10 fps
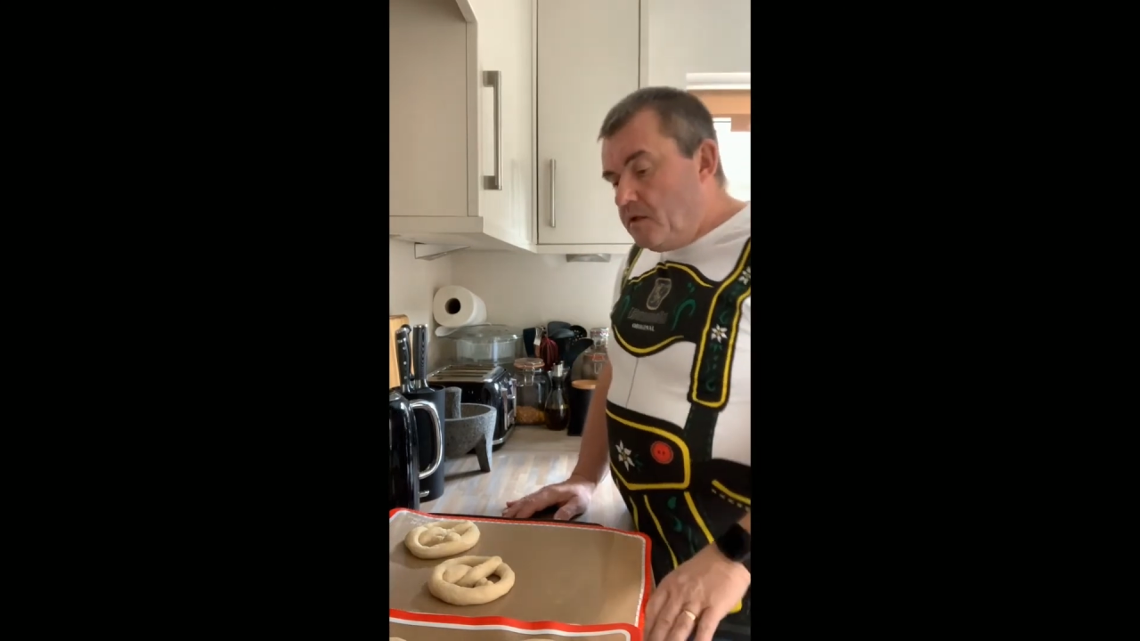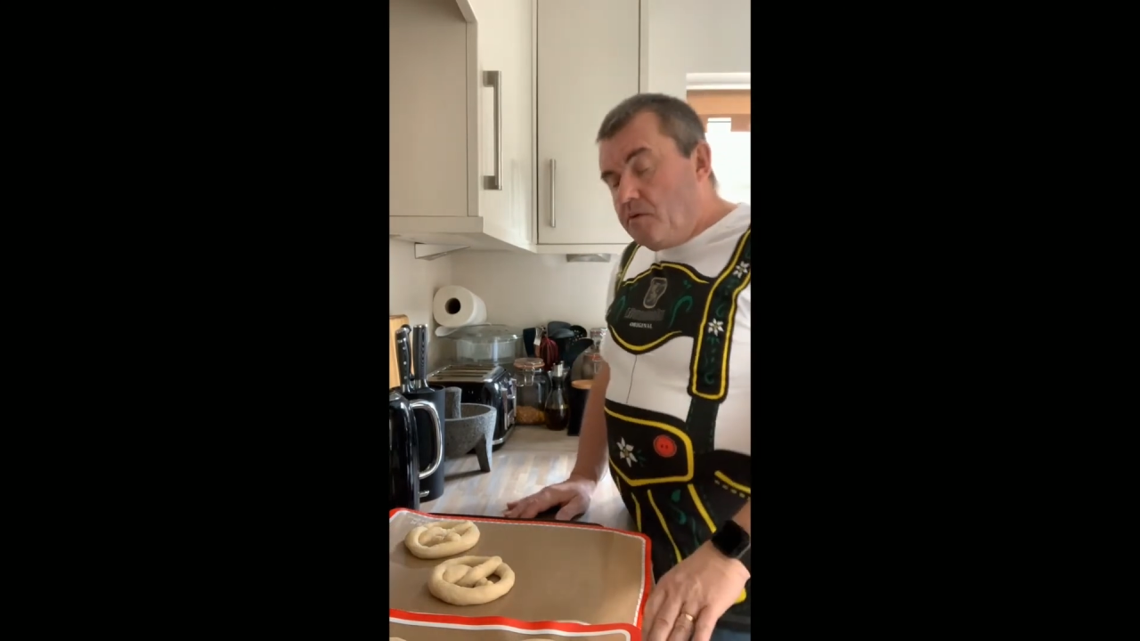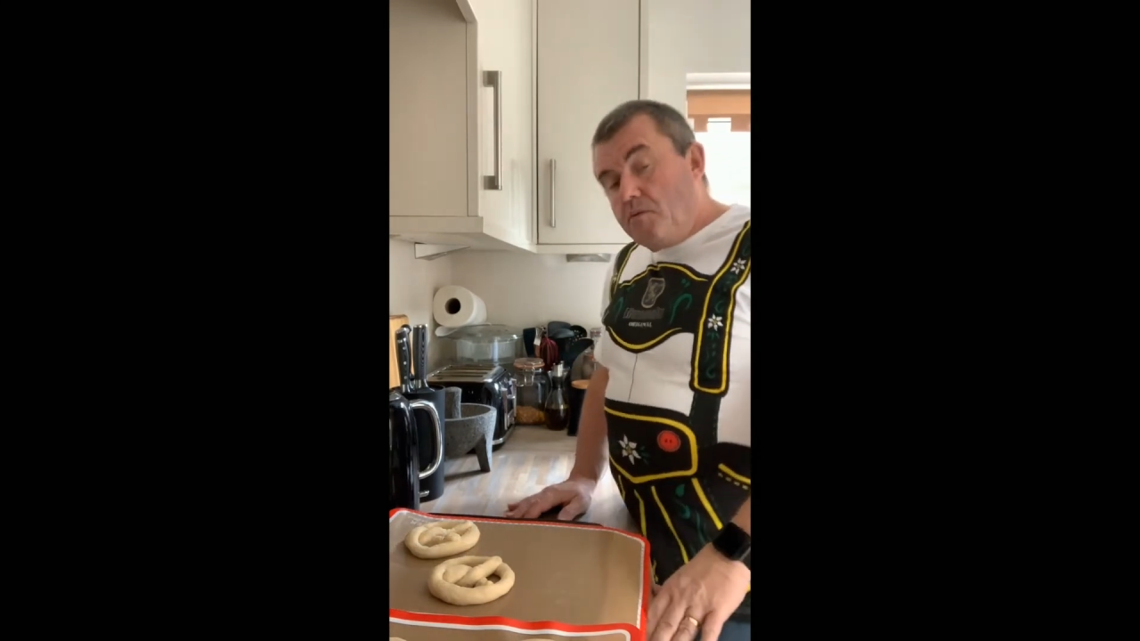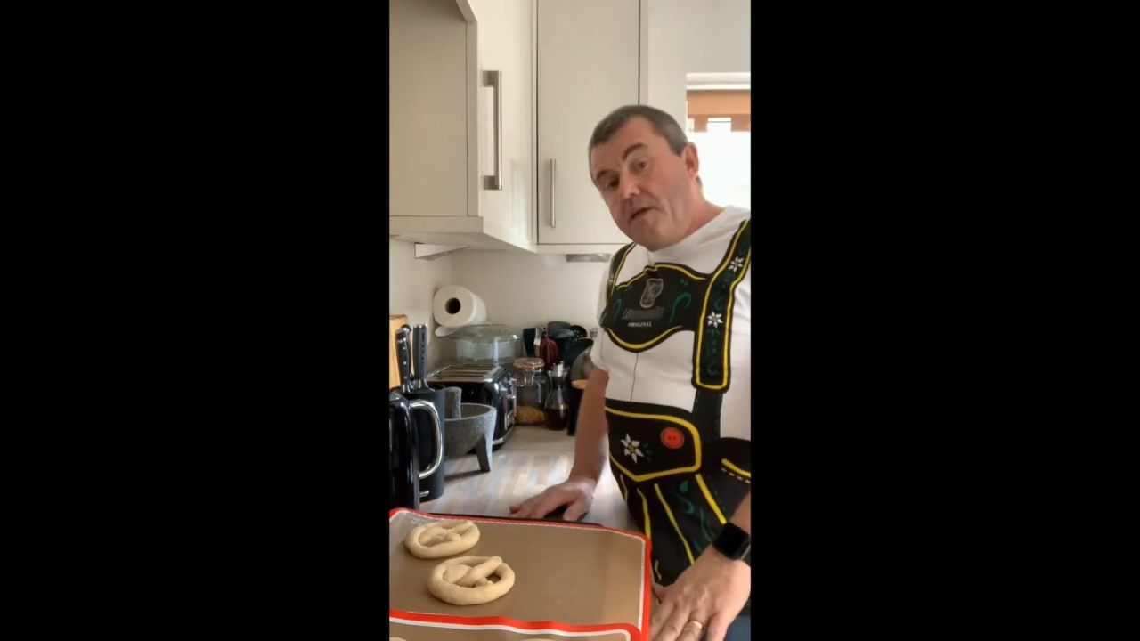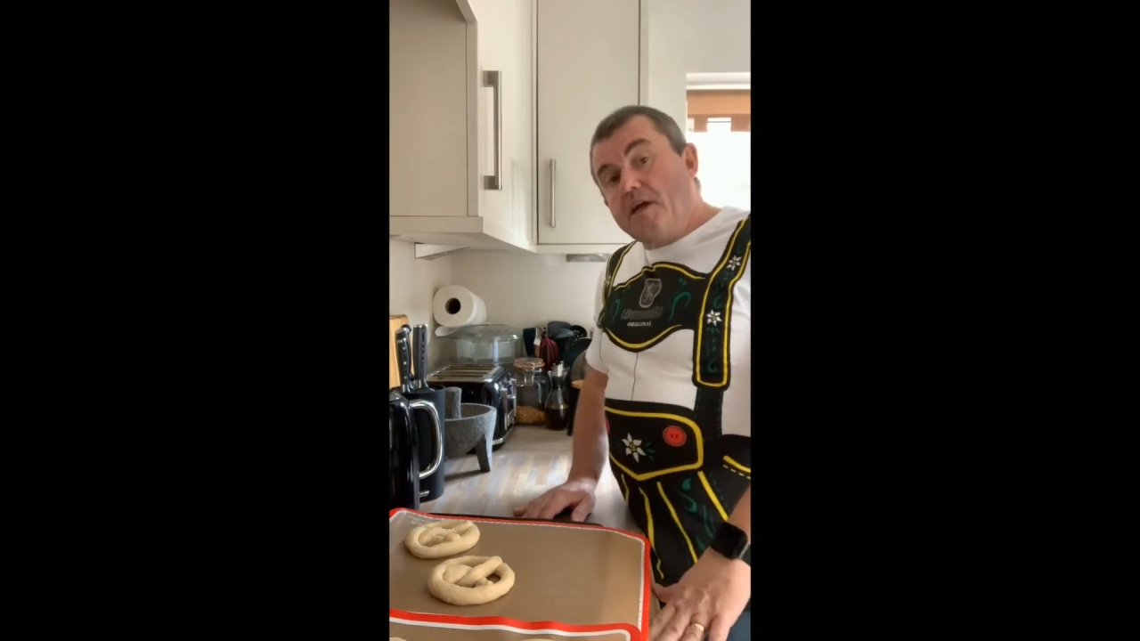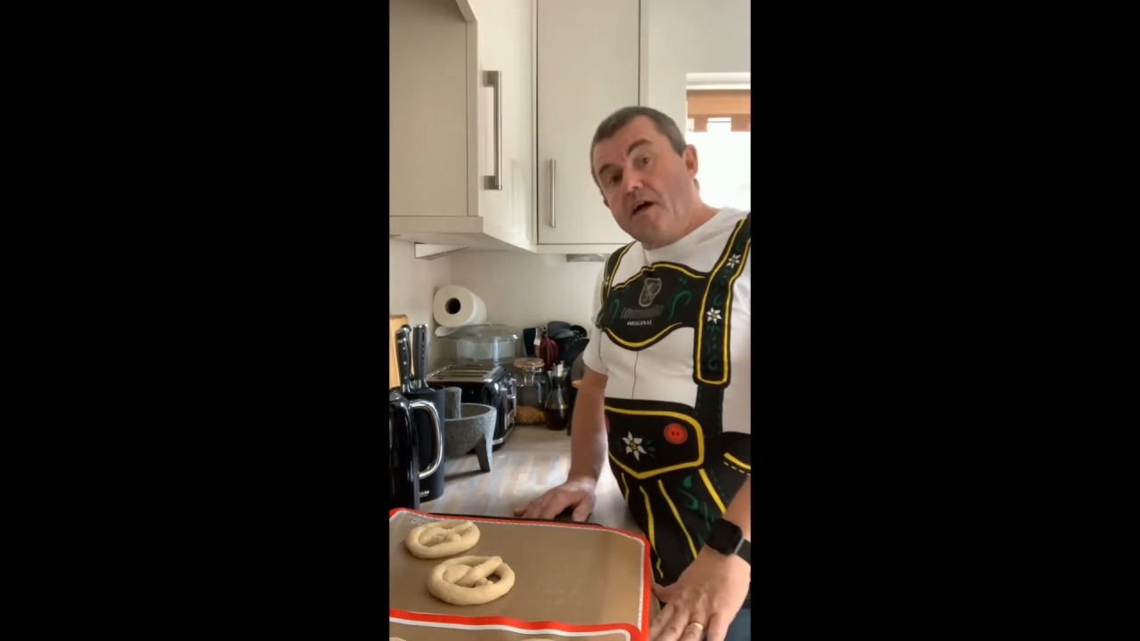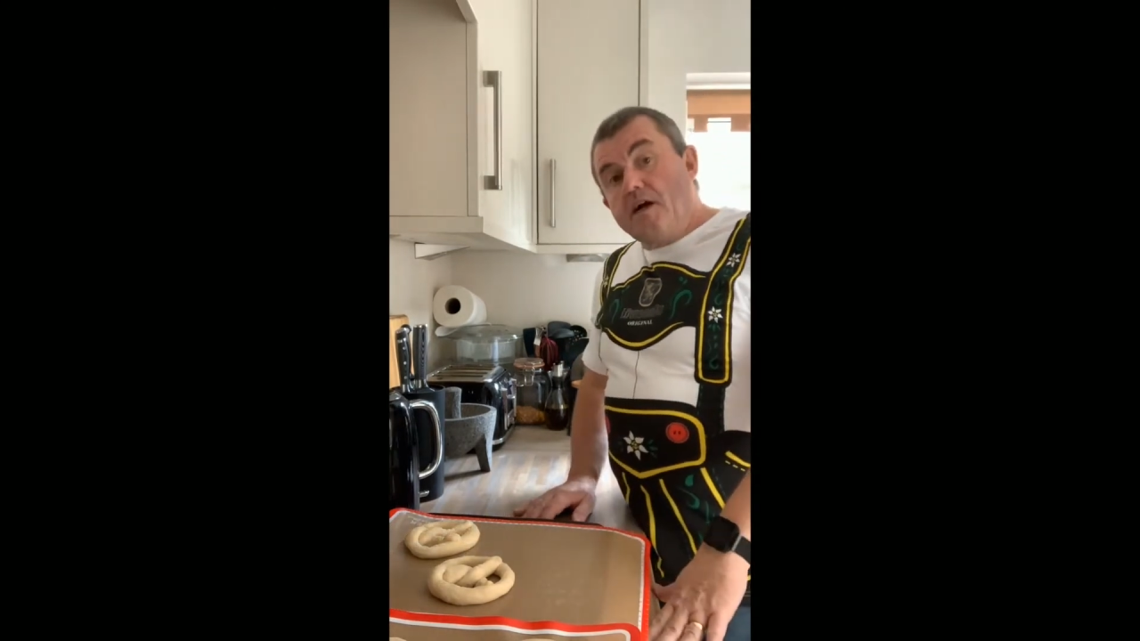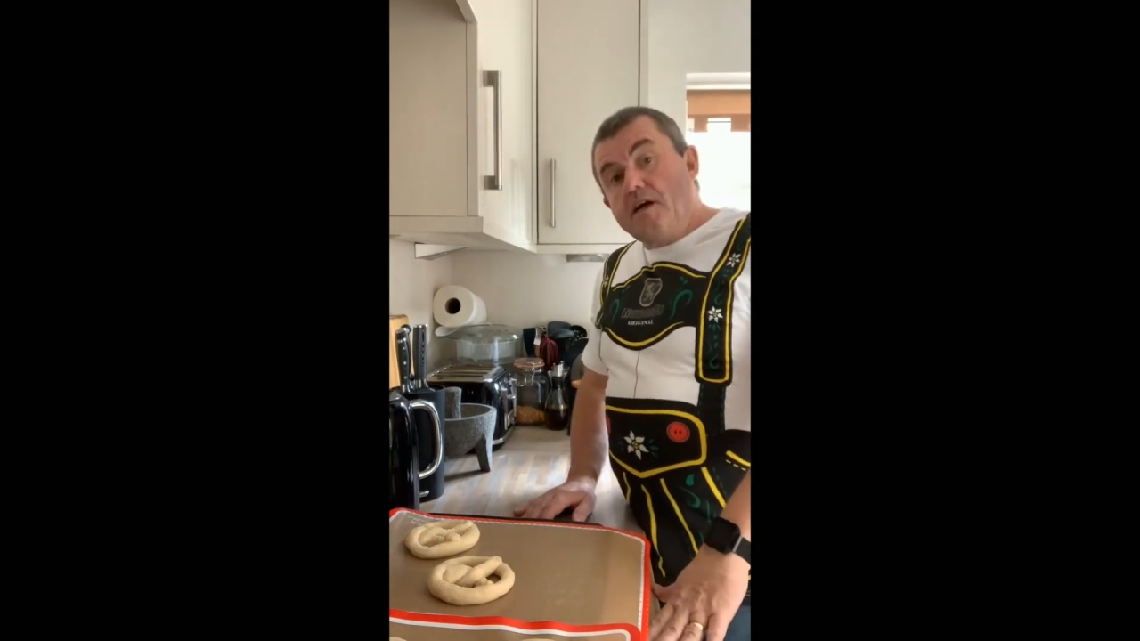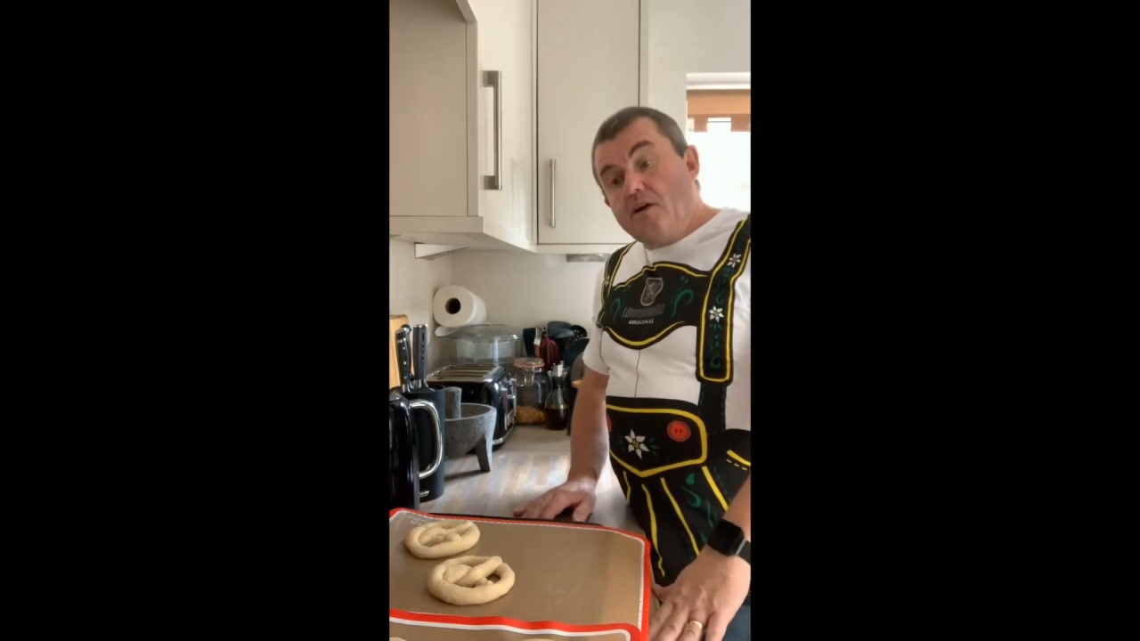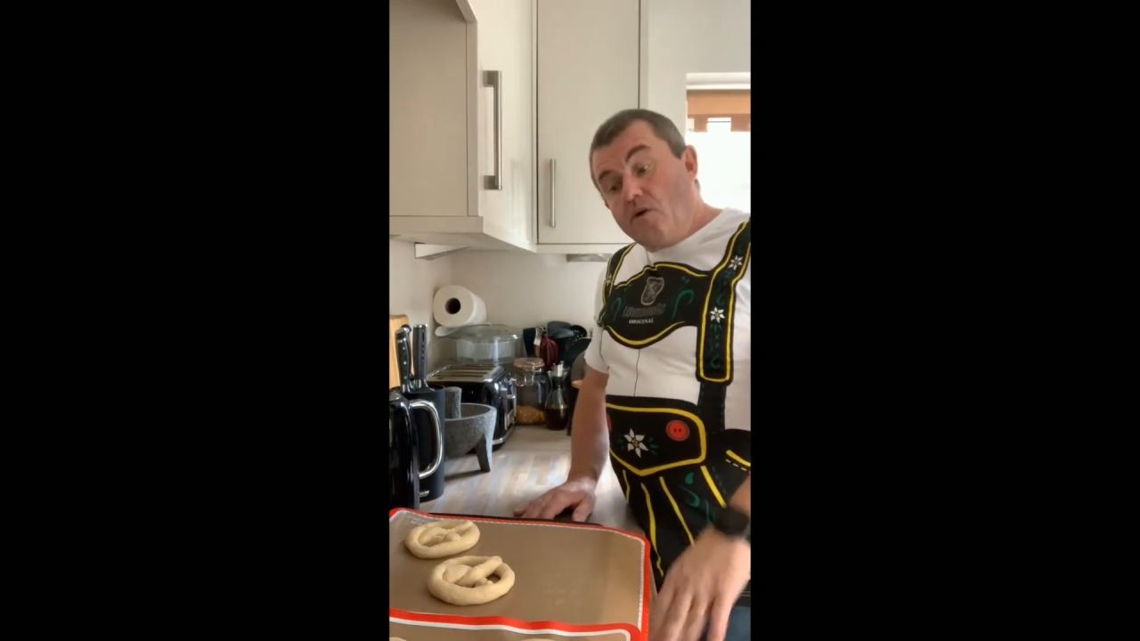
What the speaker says: we are